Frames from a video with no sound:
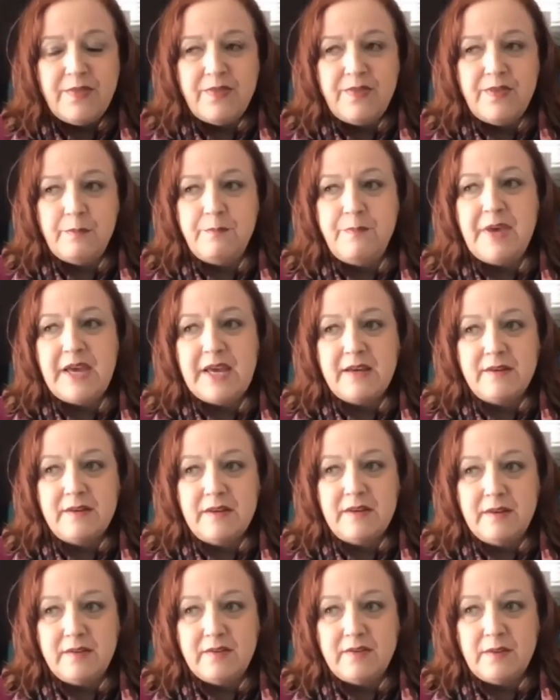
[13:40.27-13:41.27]
The
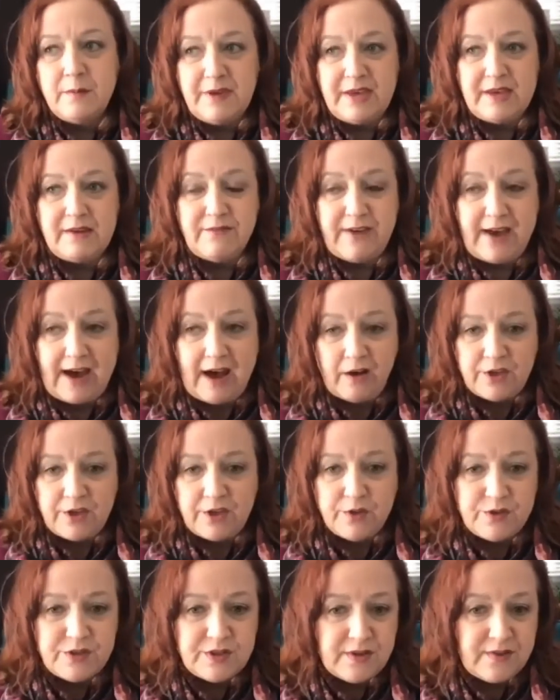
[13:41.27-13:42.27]
big
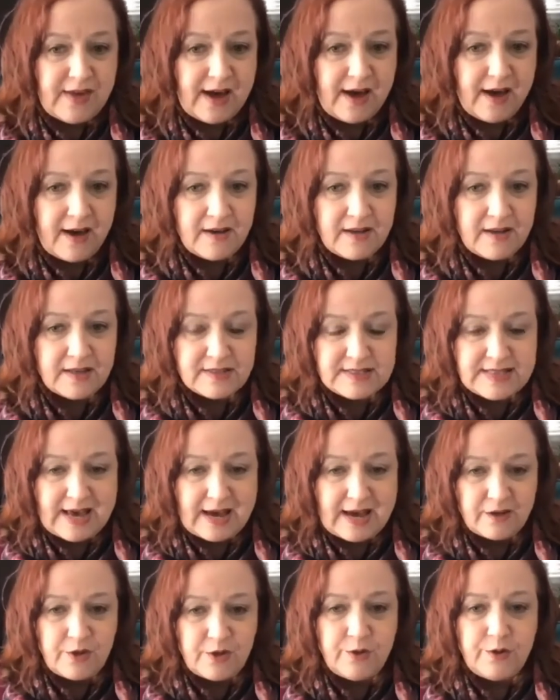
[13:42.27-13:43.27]
value to that is
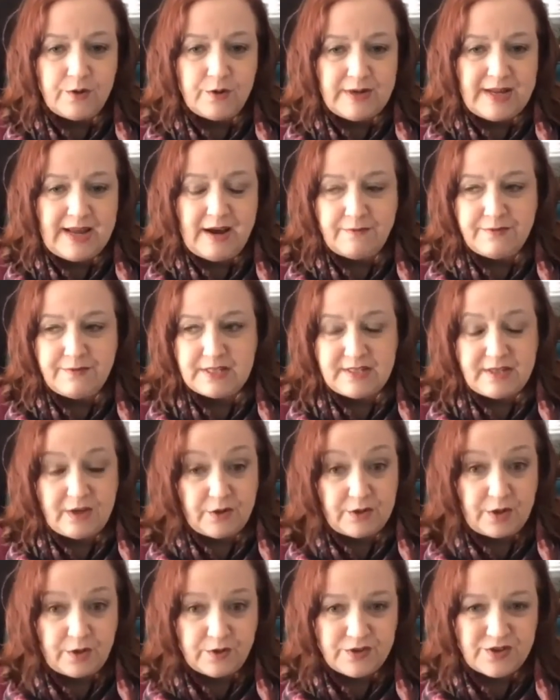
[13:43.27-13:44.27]
that you don't have to
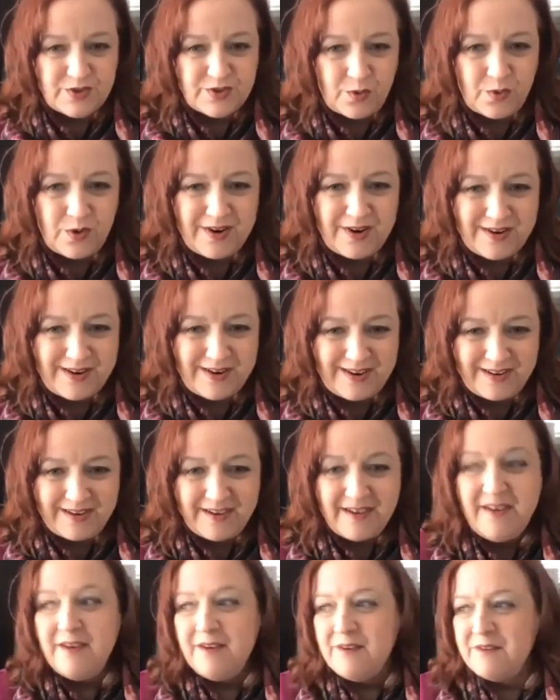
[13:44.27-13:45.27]
tell your story
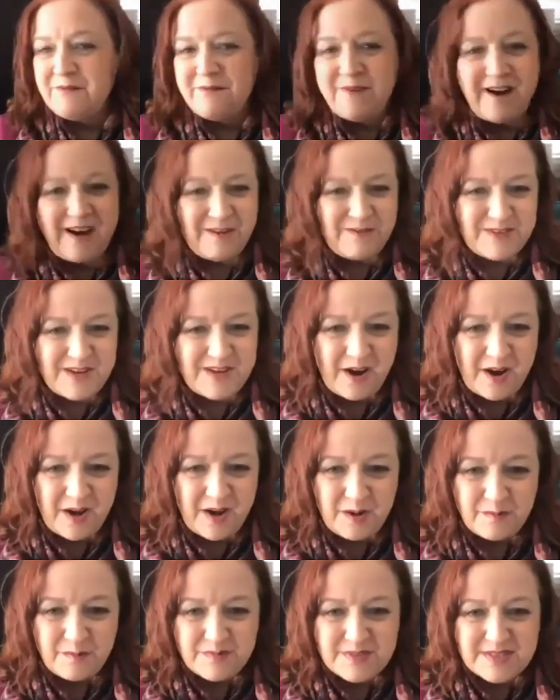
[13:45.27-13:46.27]
5
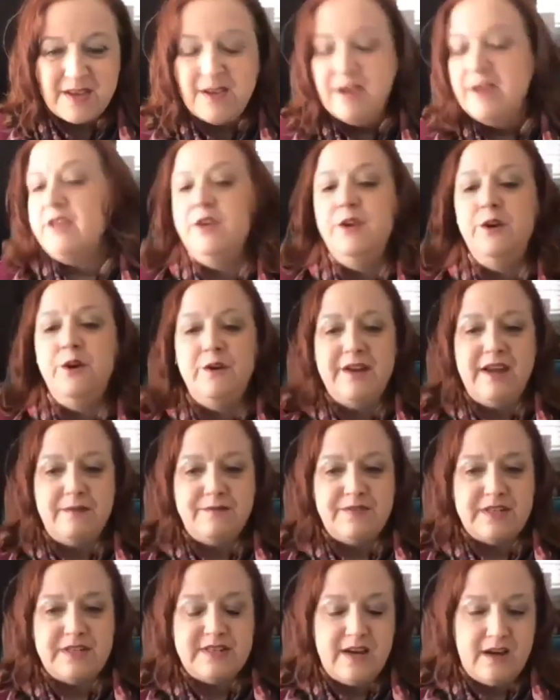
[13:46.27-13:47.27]
times. You don't have
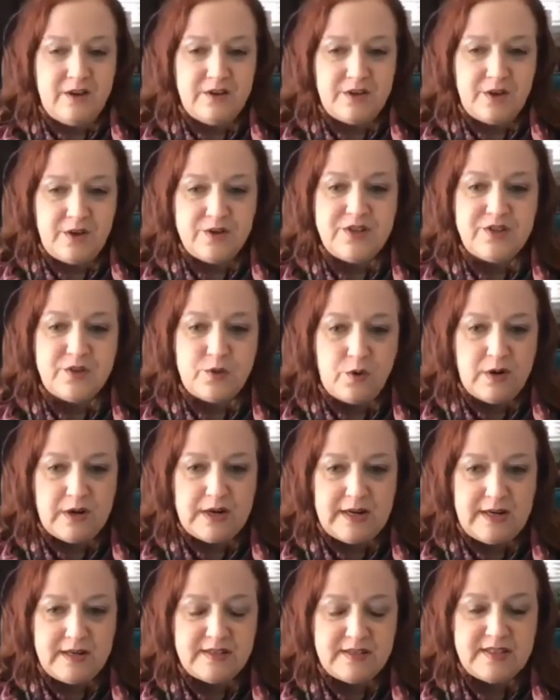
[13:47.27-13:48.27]
to tell your
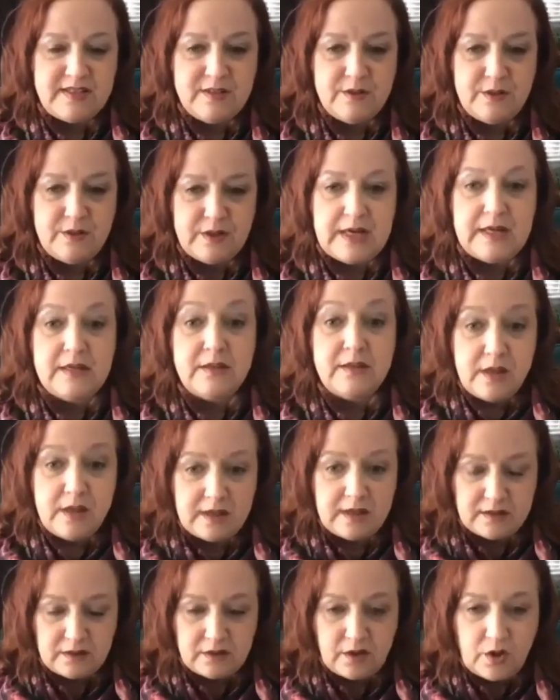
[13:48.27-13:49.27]
story to
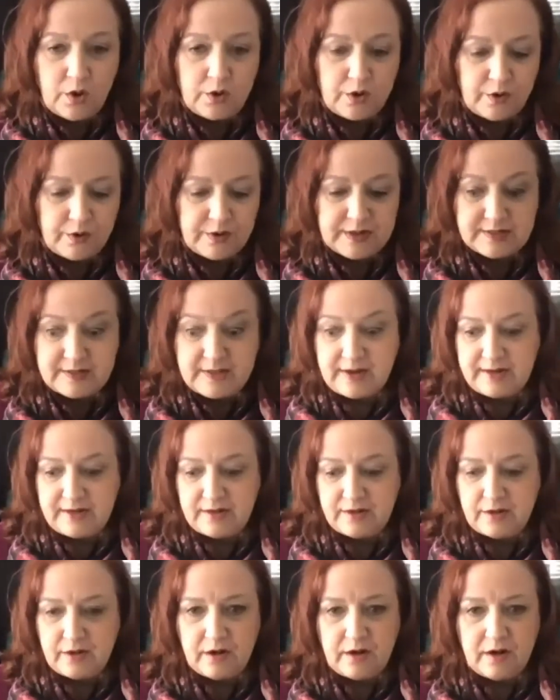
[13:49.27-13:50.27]
a logo
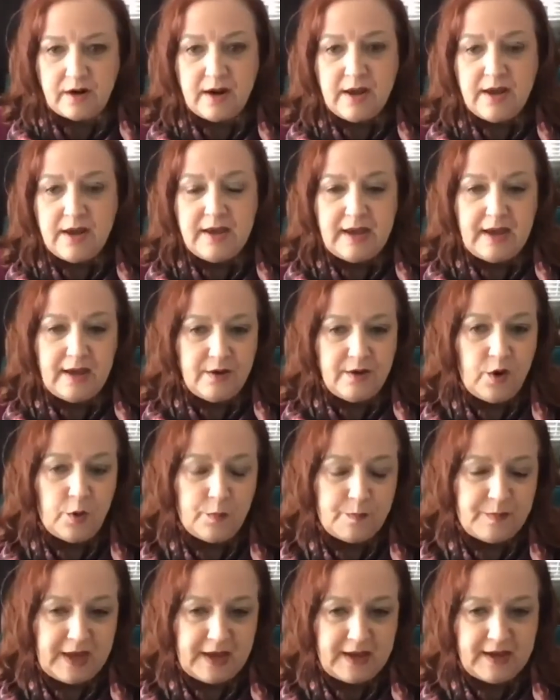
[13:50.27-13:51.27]
designer and
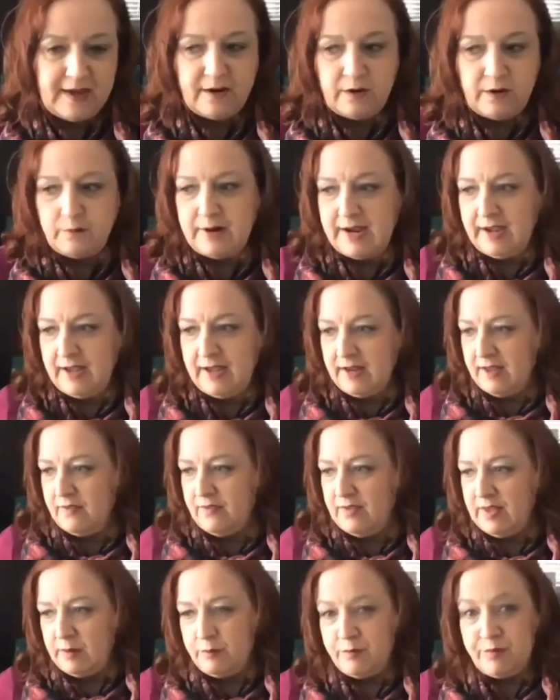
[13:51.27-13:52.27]
hope they get it right,
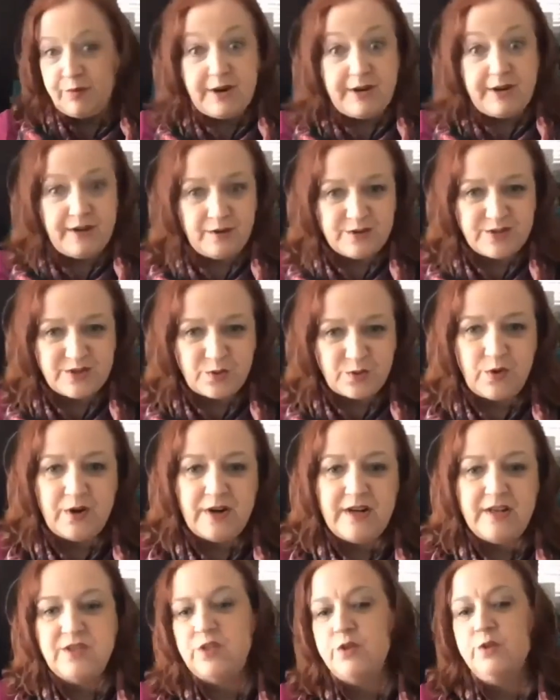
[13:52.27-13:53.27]
and then bring your
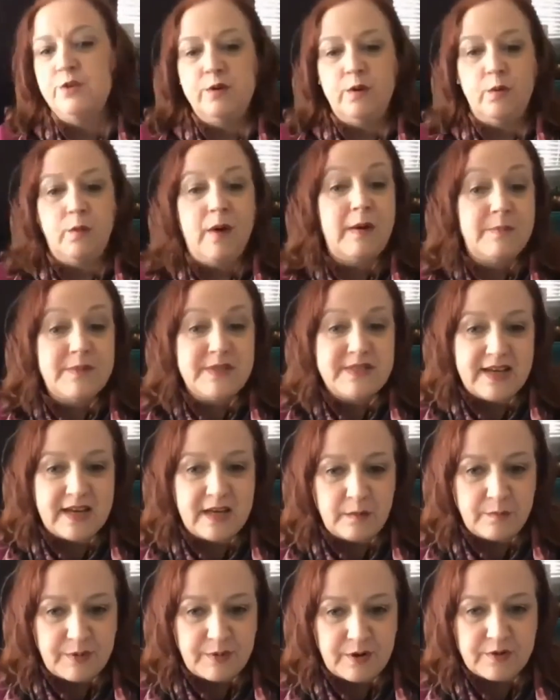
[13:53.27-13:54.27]
story to a
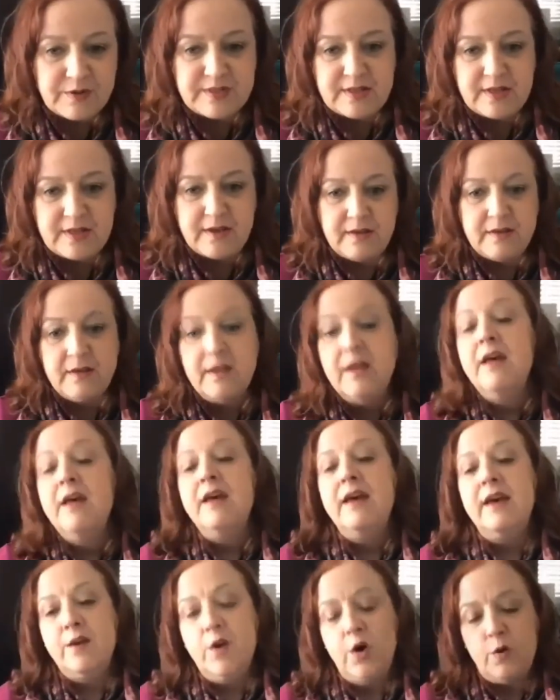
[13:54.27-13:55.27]
website person
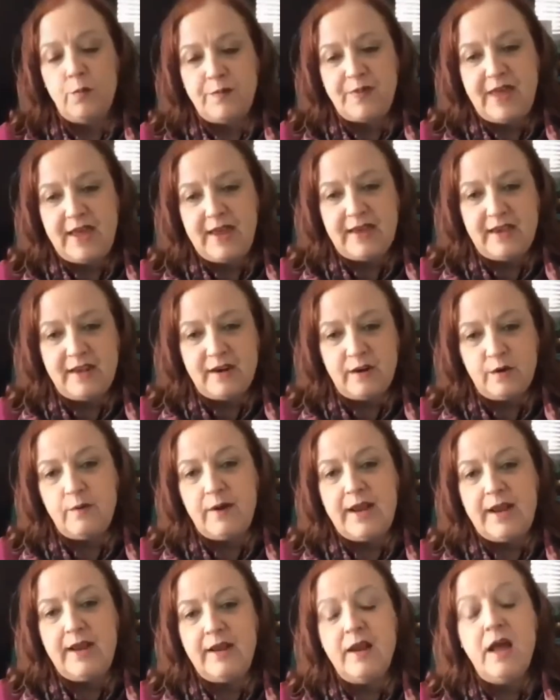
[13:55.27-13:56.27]
and hope they get it
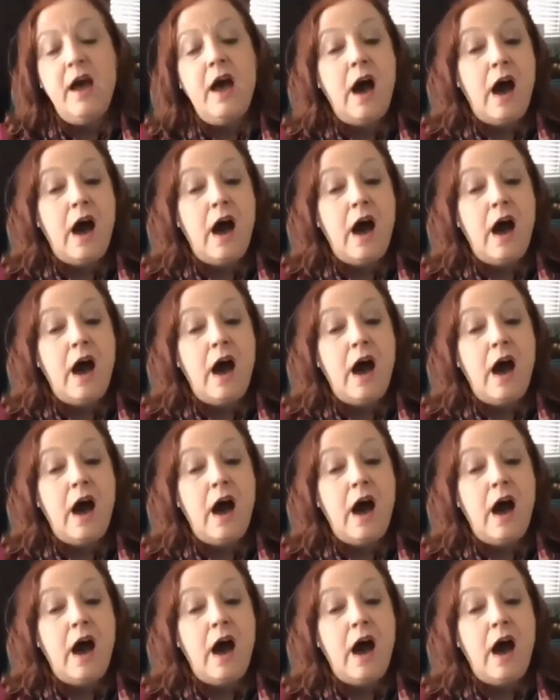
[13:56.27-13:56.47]
right.